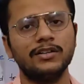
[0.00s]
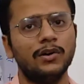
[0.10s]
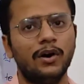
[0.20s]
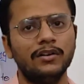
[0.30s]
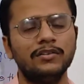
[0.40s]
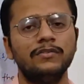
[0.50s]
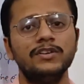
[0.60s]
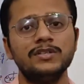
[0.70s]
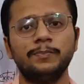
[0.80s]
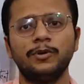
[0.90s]
clause
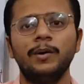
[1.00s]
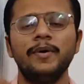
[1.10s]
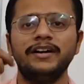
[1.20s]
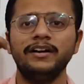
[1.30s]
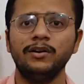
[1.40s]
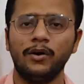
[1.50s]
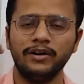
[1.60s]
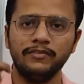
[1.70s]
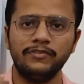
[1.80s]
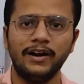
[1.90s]
which prohibited
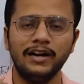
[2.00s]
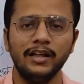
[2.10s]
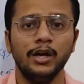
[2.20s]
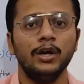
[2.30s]
Nordenfeld